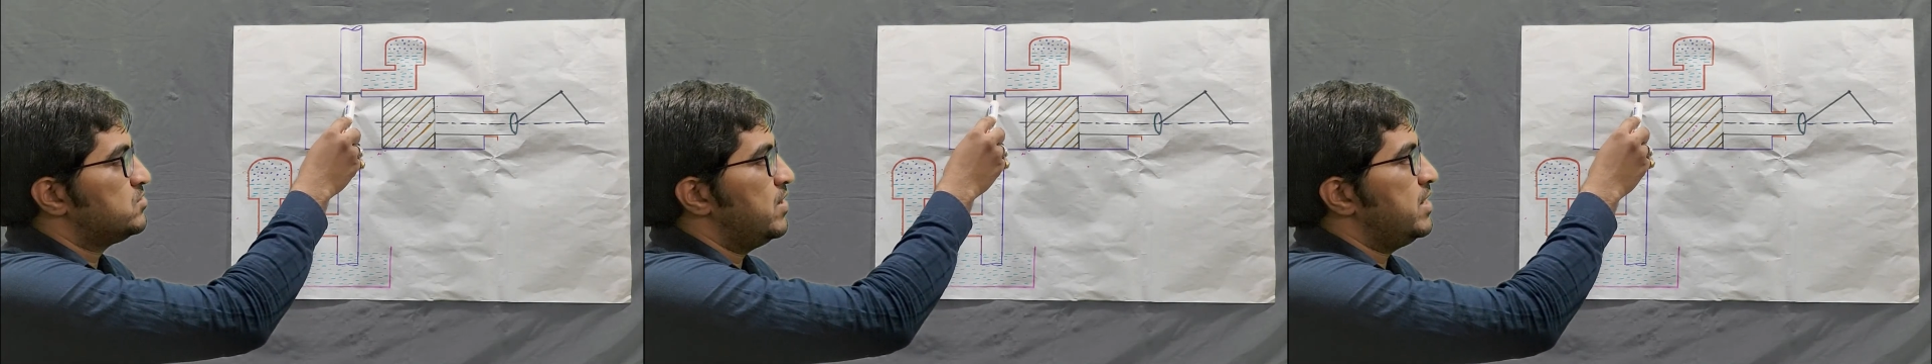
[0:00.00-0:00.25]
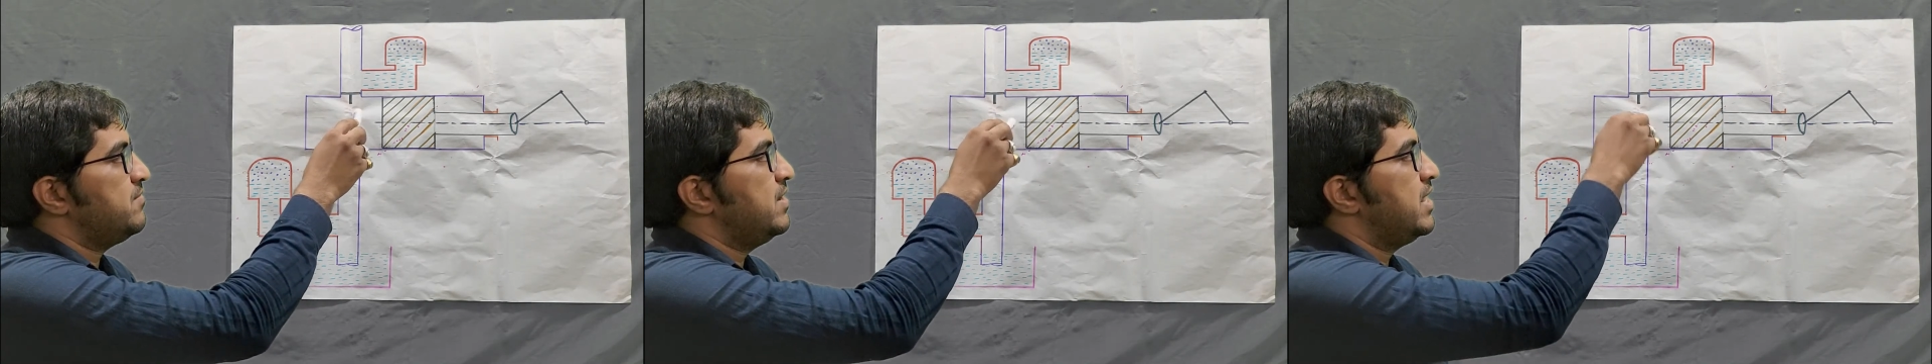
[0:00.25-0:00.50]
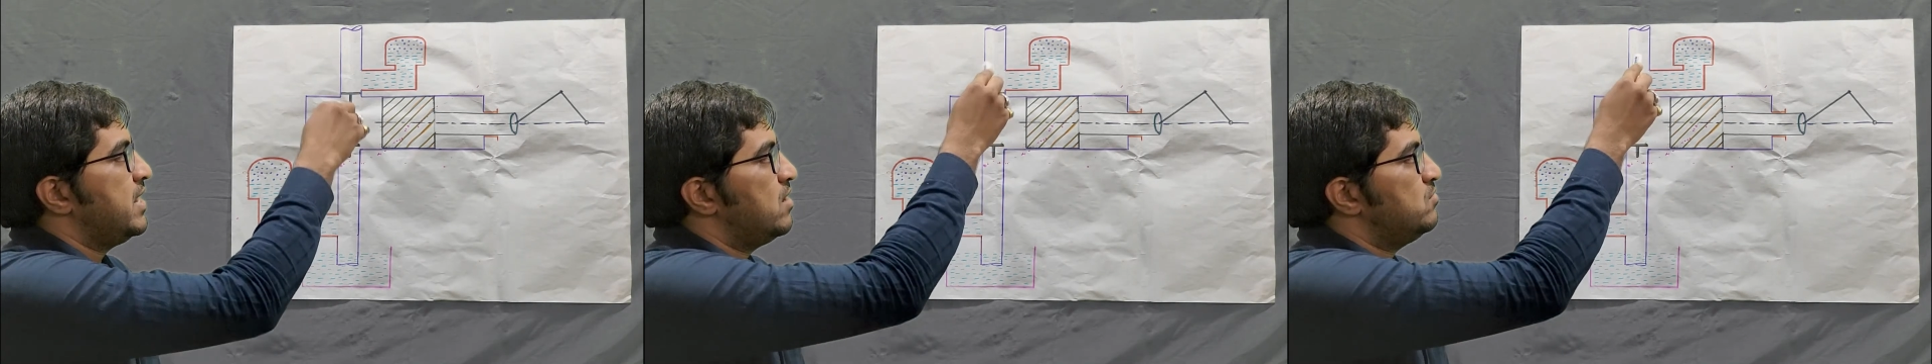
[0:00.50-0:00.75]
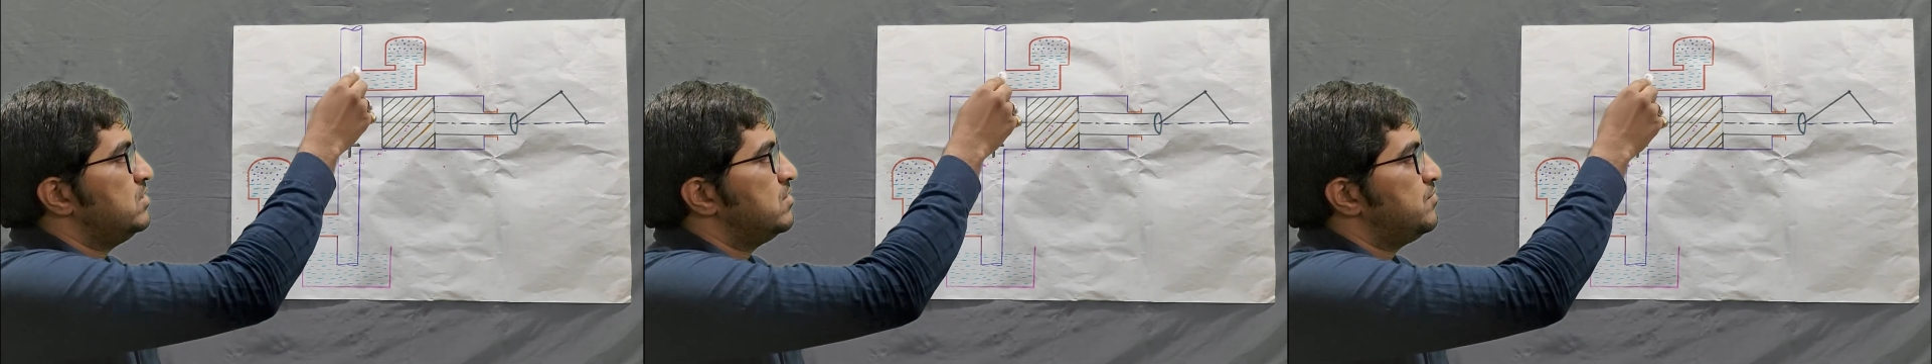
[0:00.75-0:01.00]
so it will
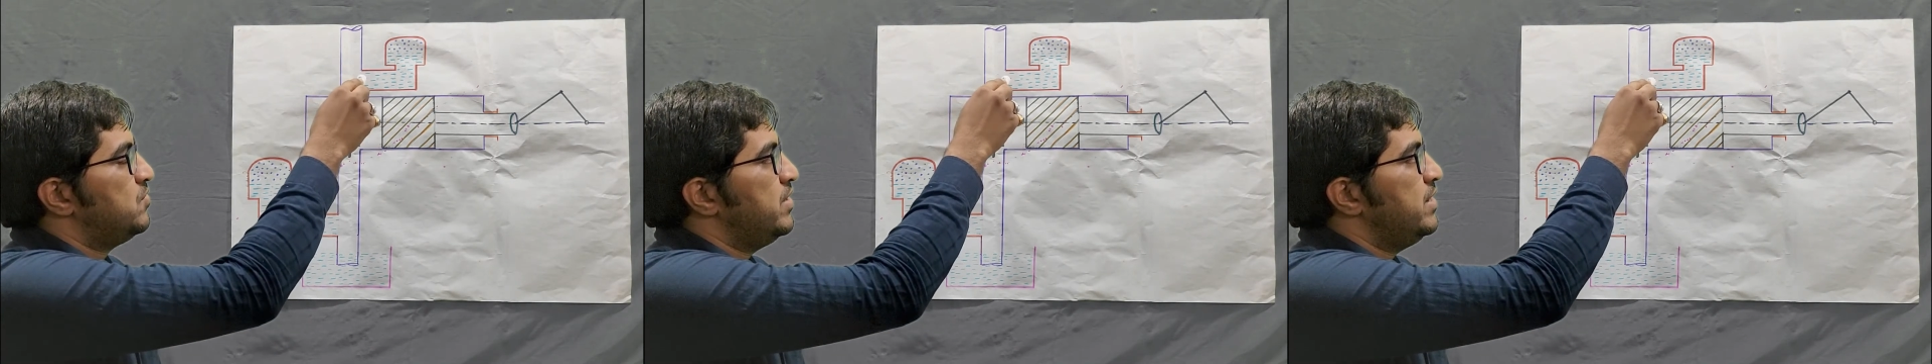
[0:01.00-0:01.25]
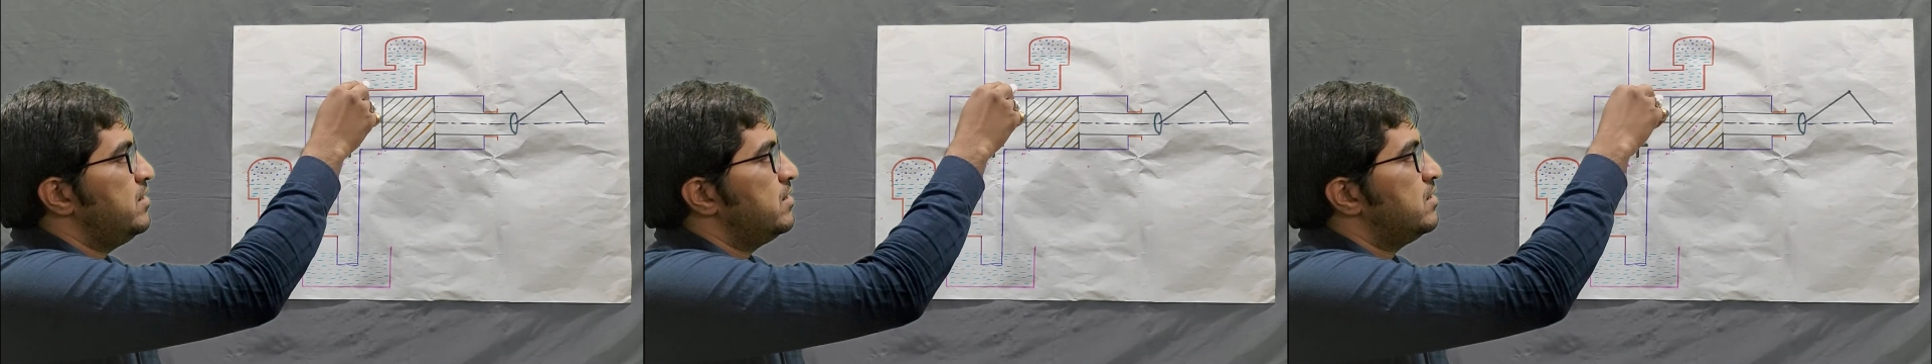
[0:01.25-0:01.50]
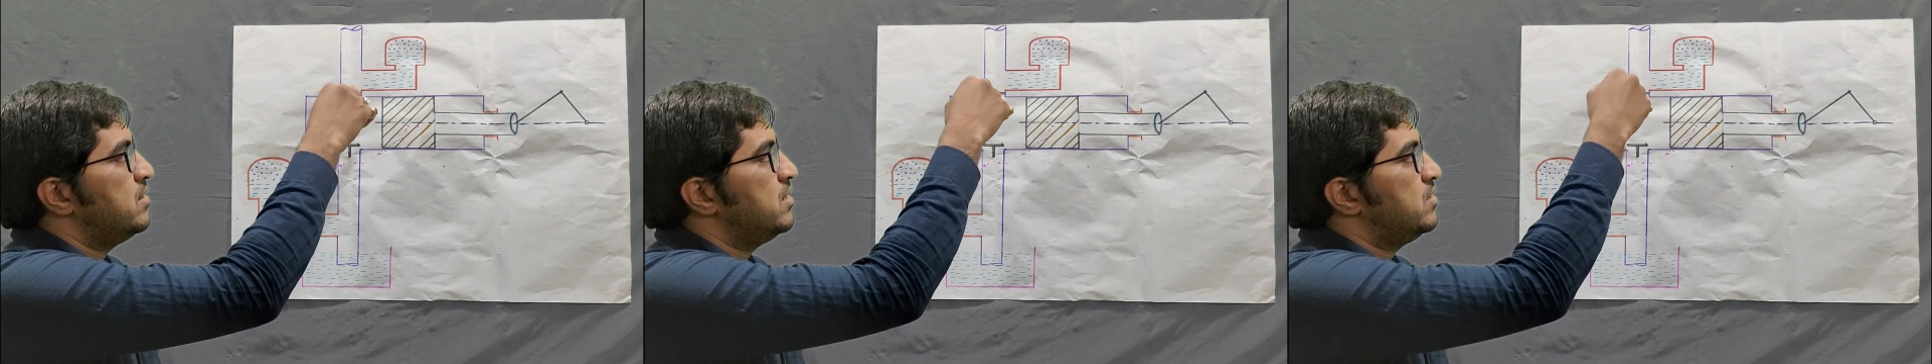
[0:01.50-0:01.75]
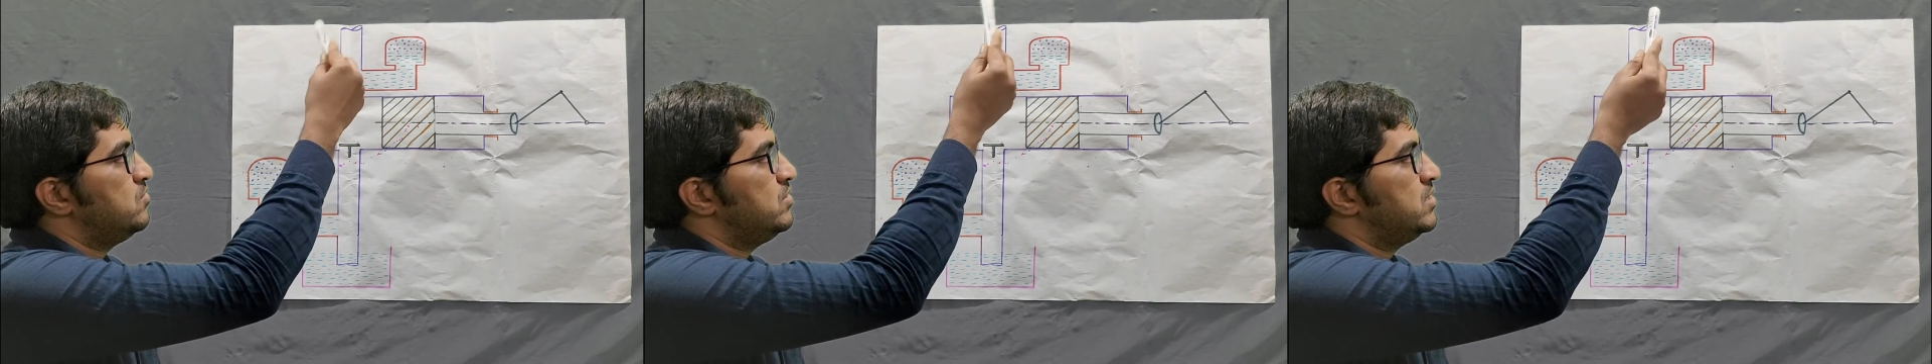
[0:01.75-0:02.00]
allow the fluid
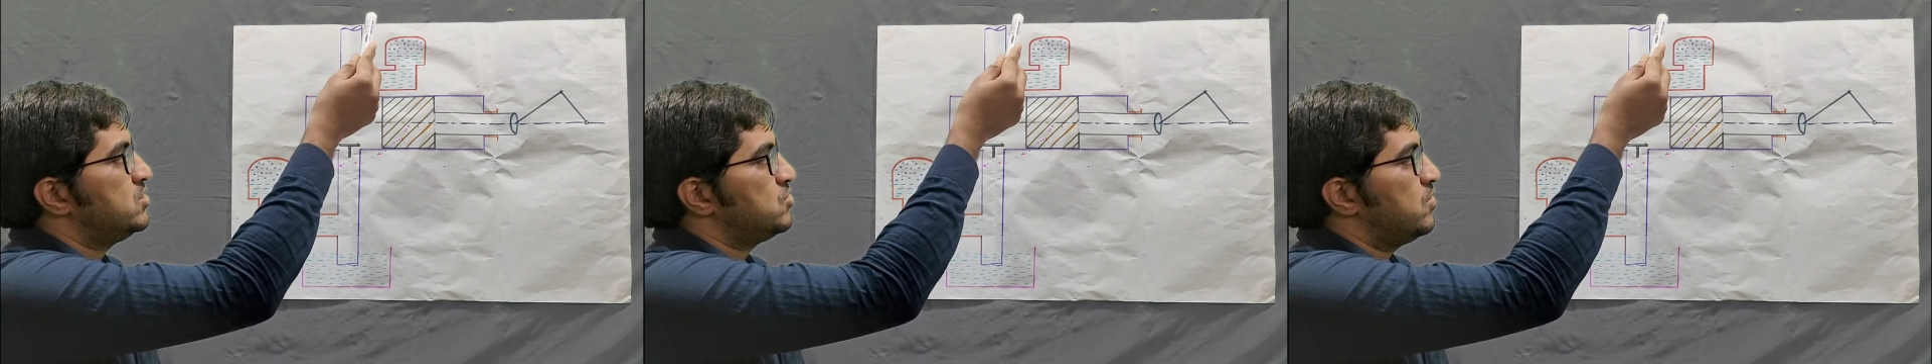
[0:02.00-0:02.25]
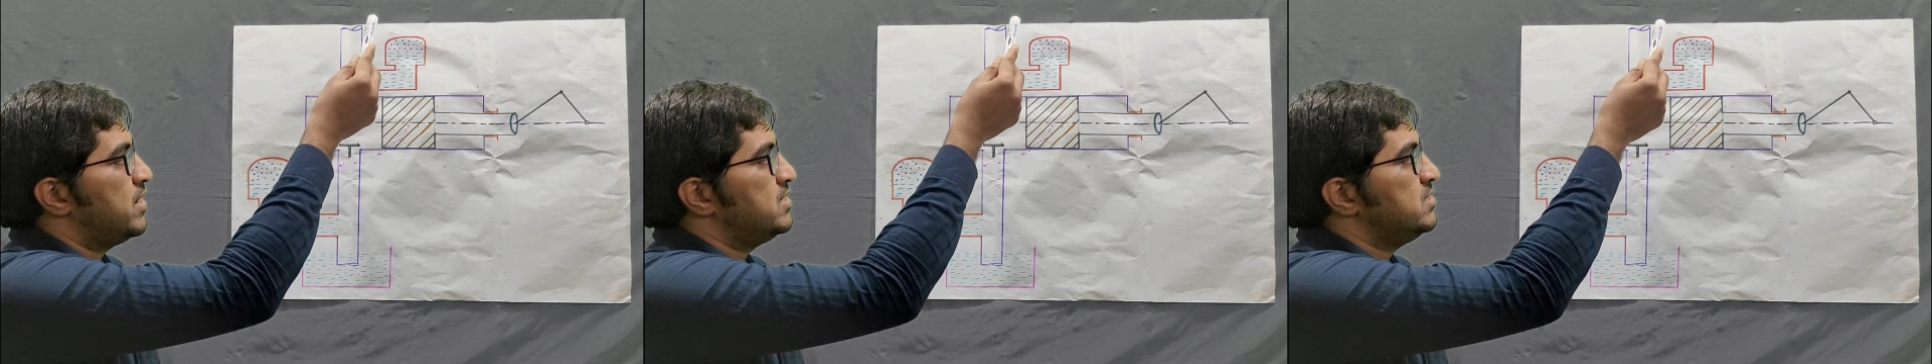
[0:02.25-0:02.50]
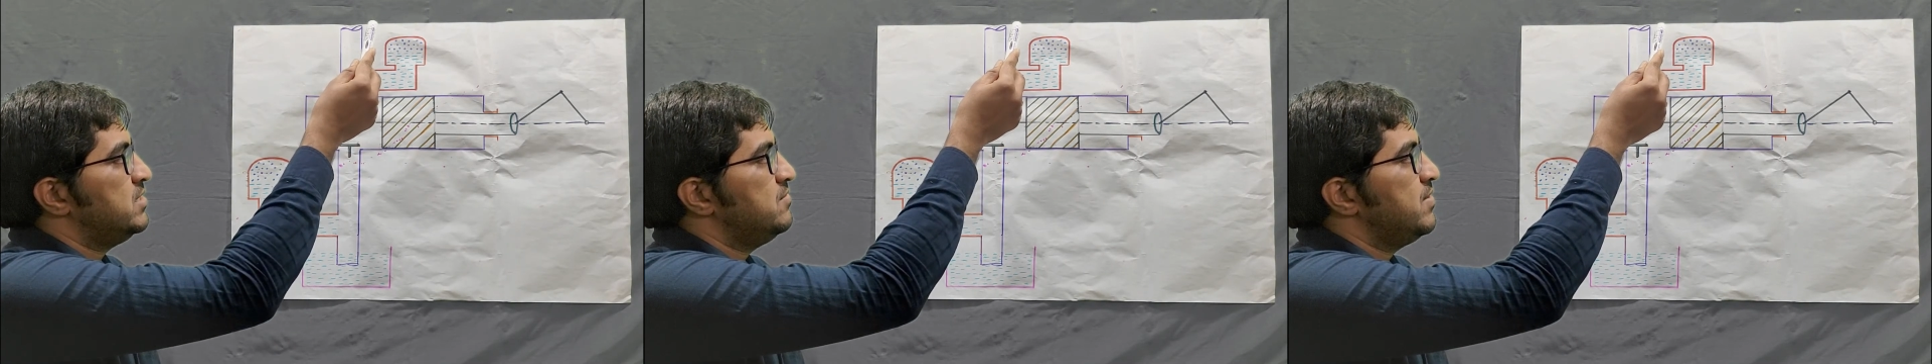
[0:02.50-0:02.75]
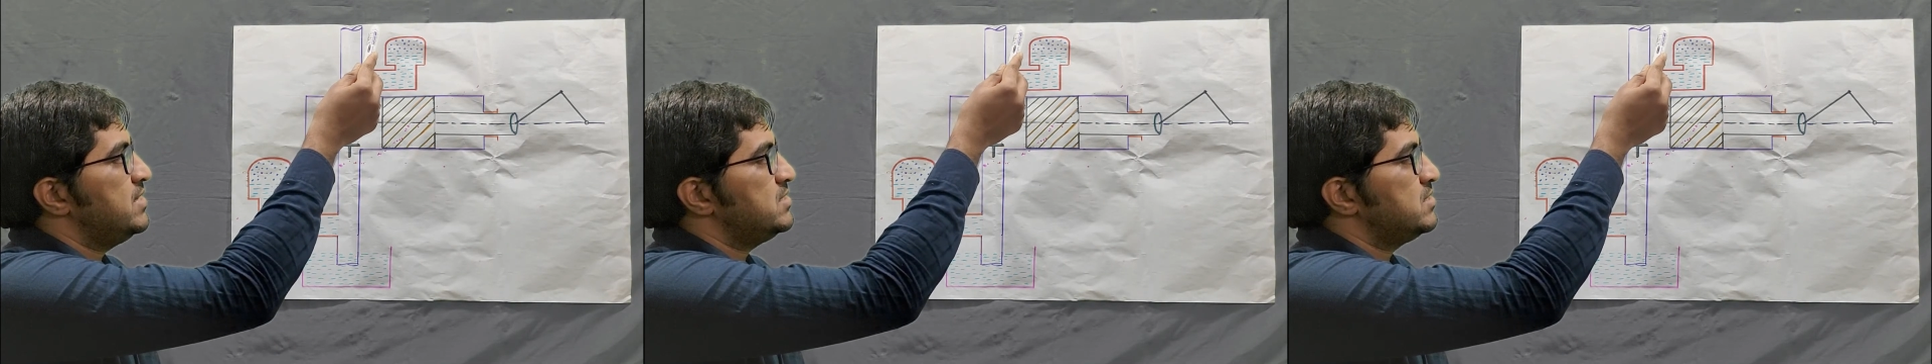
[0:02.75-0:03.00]
to the storage
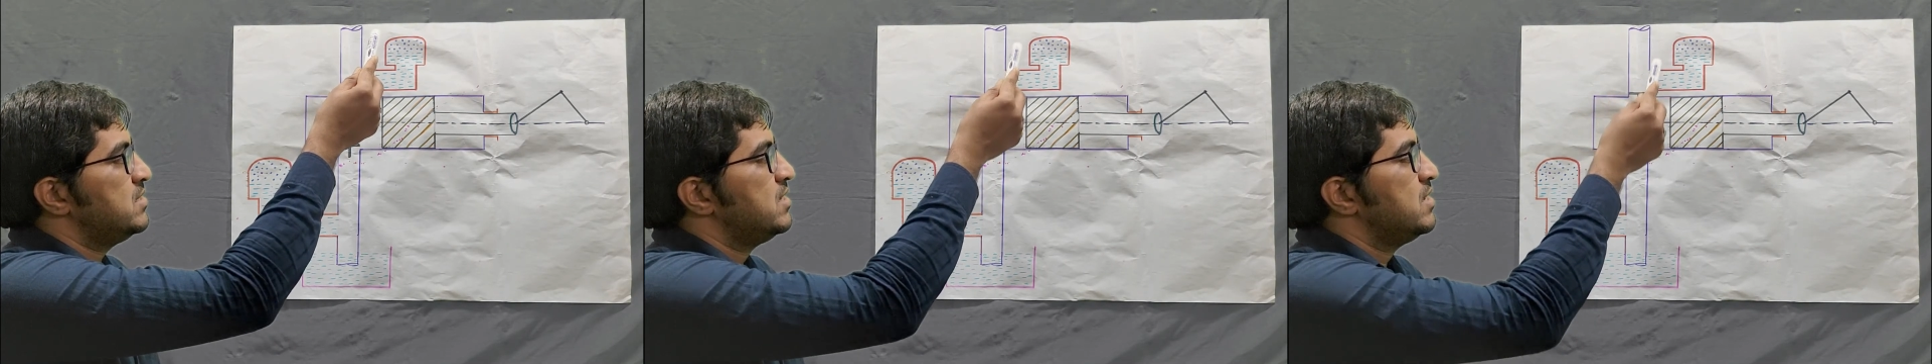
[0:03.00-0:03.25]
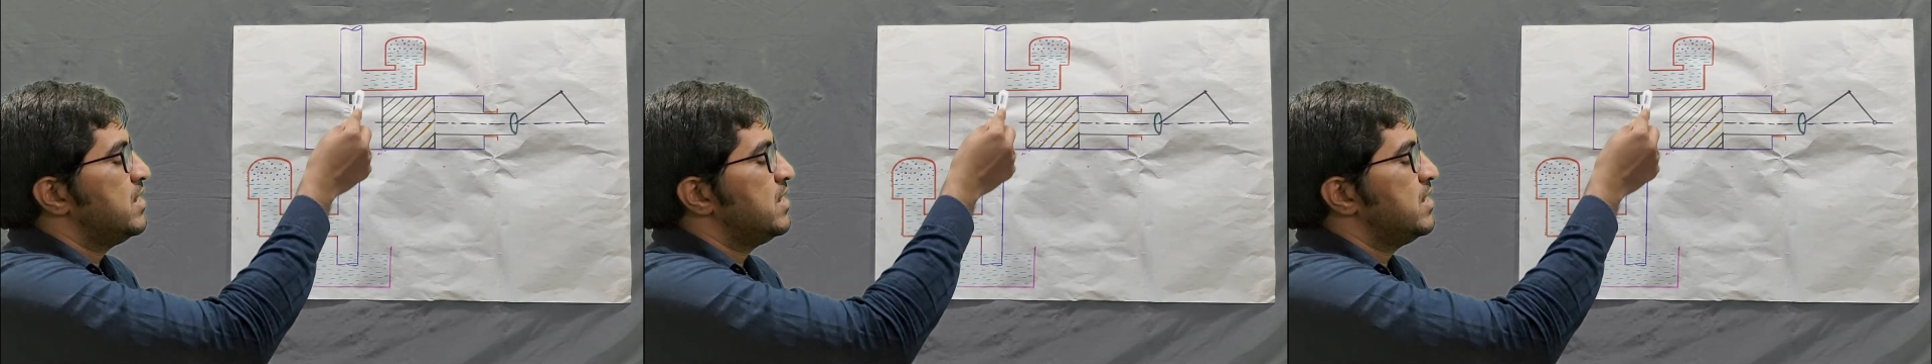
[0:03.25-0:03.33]
device,